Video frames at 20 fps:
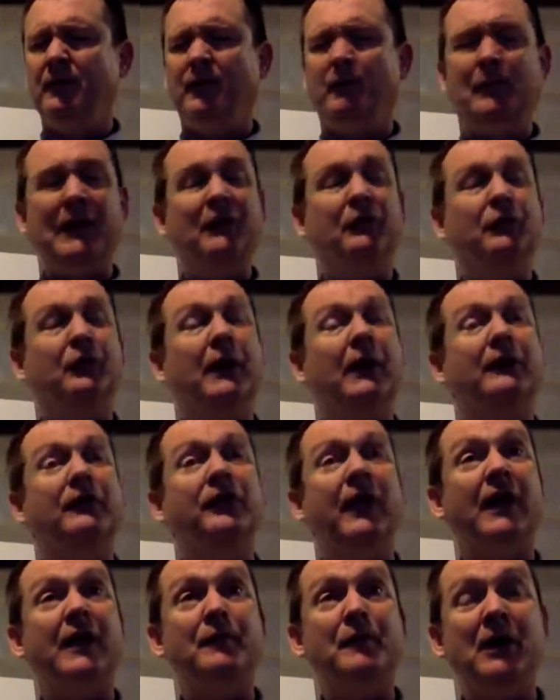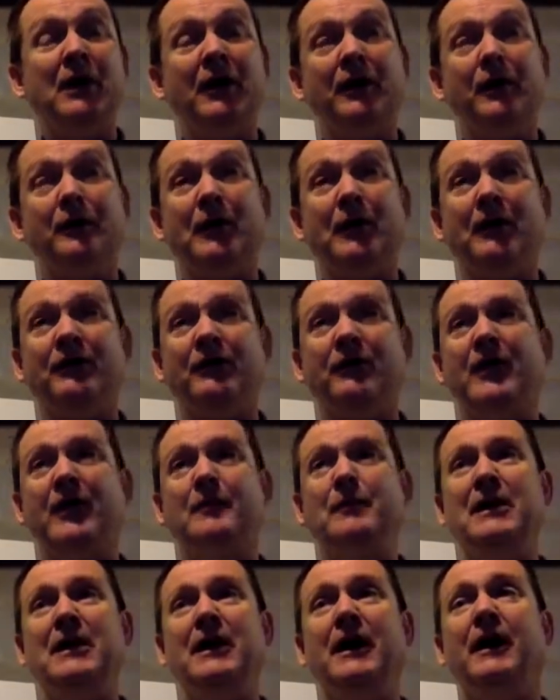pthreads API, the POSIX
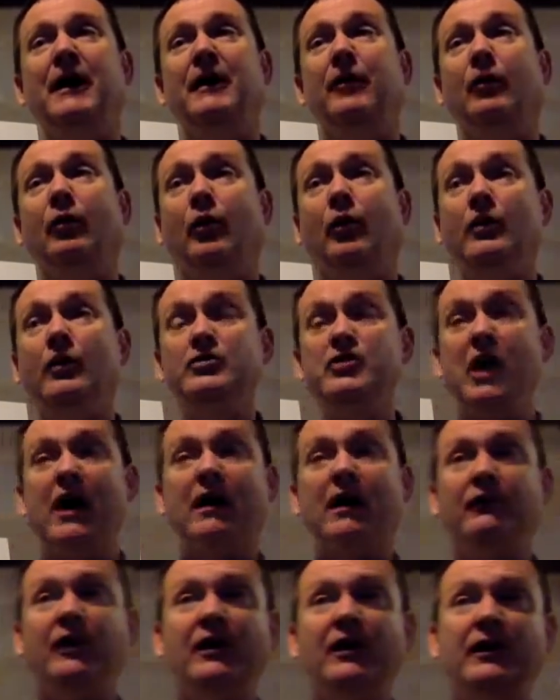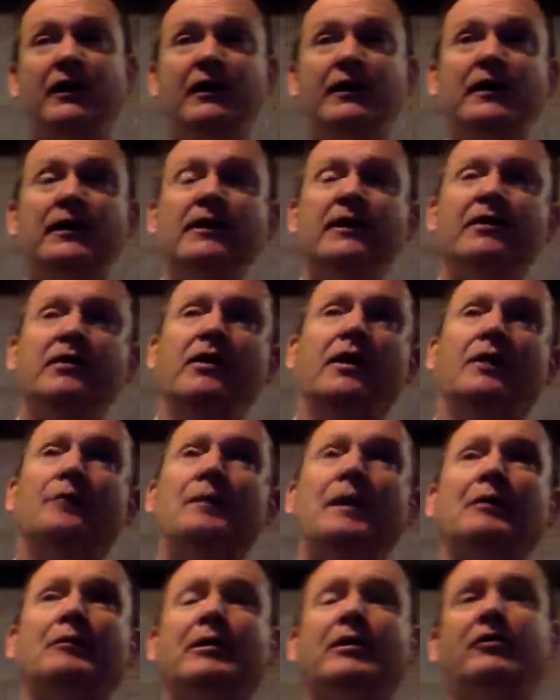API, or Java. You ought to be
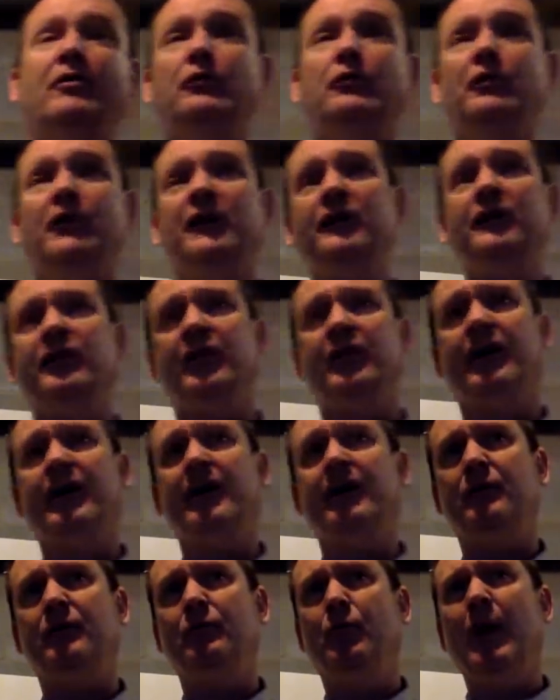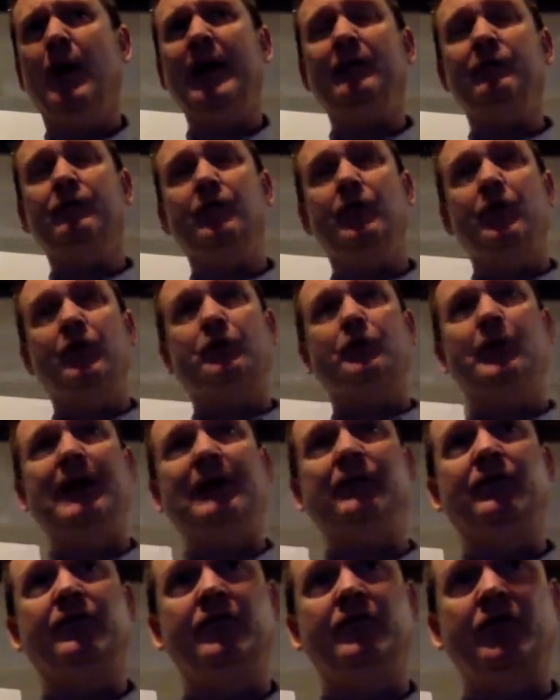able to do things like wait for the
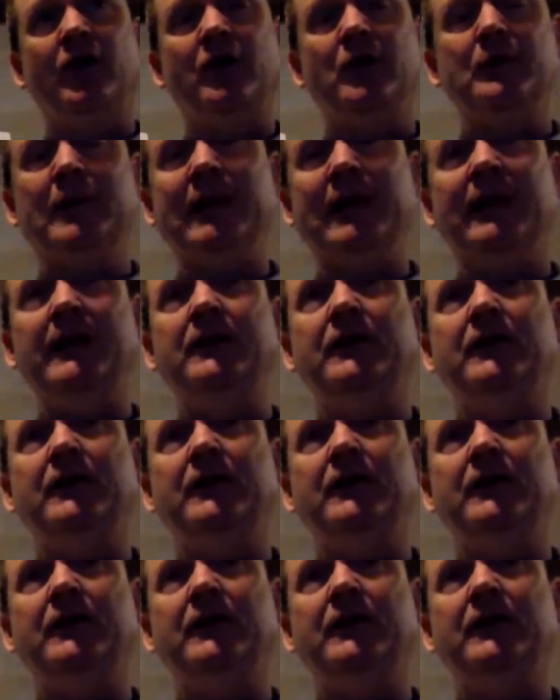threads to terminate